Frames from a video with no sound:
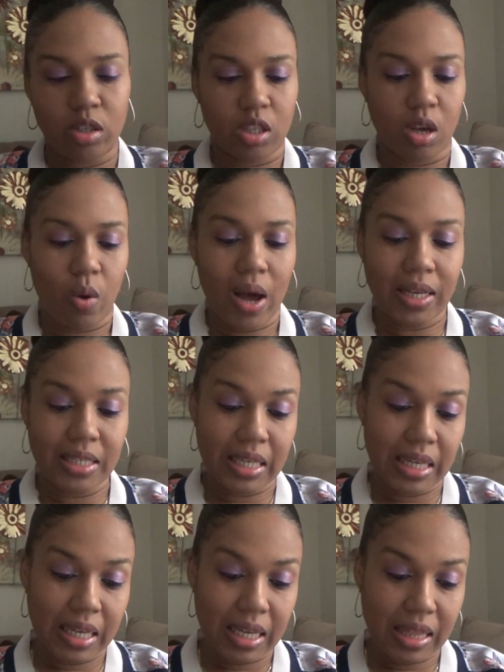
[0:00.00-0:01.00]
So I
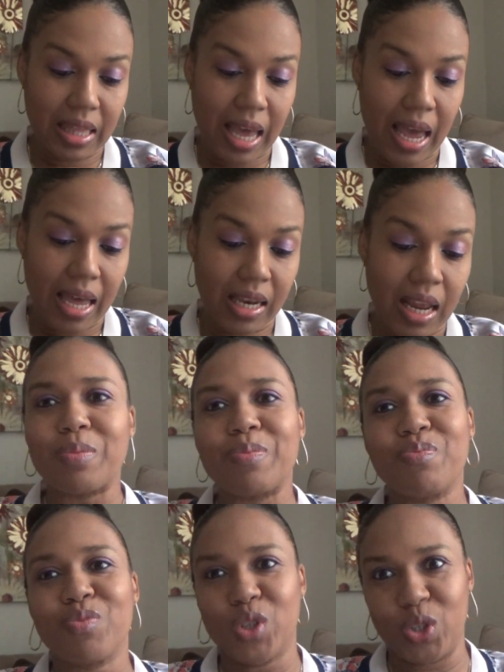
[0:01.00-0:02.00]
did get that.
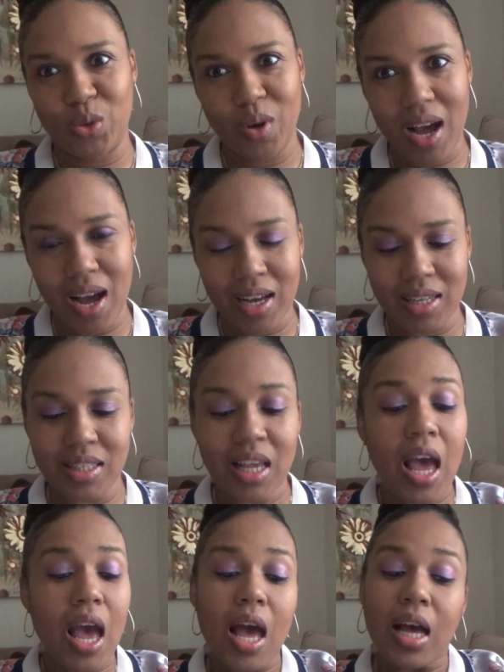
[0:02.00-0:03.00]
You guys,
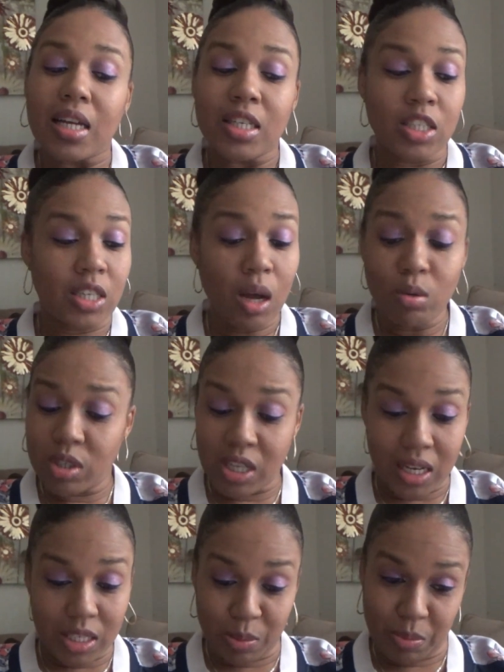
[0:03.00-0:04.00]
don't
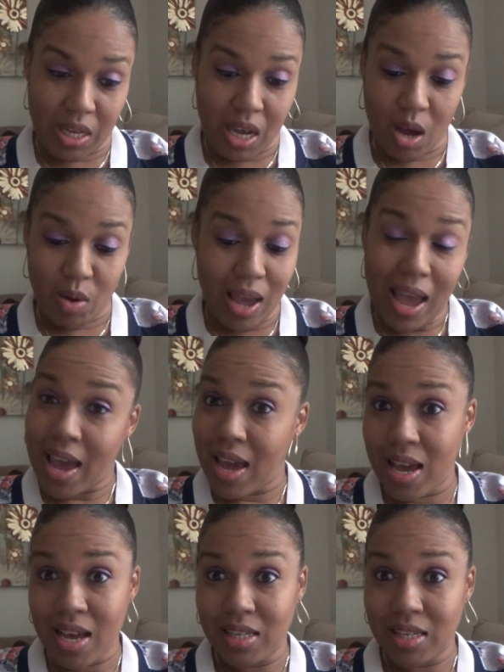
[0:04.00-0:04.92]
judge me, okay?